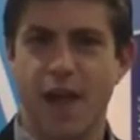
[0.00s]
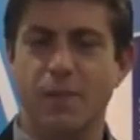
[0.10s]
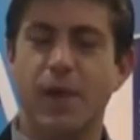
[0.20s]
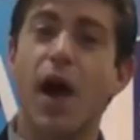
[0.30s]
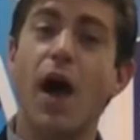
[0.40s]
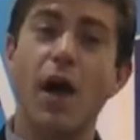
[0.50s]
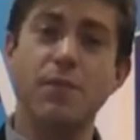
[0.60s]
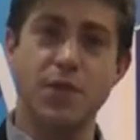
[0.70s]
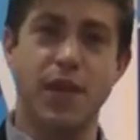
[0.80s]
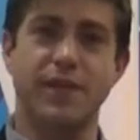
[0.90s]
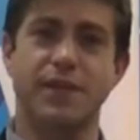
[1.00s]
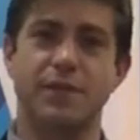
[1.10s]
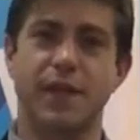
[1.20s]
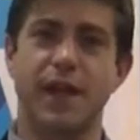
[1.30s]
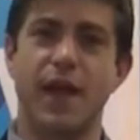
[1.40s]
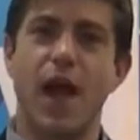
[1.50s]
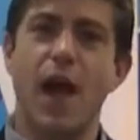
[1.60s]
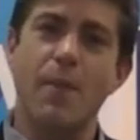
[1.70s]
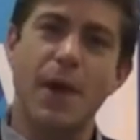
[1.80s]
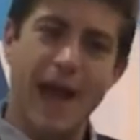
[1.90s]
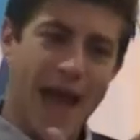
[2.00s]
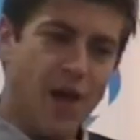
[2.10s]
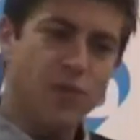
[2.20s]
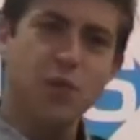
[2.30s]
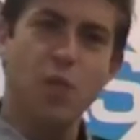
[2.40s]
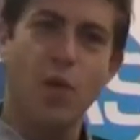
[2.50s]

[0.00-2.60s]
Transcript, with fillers: but objectively, about how to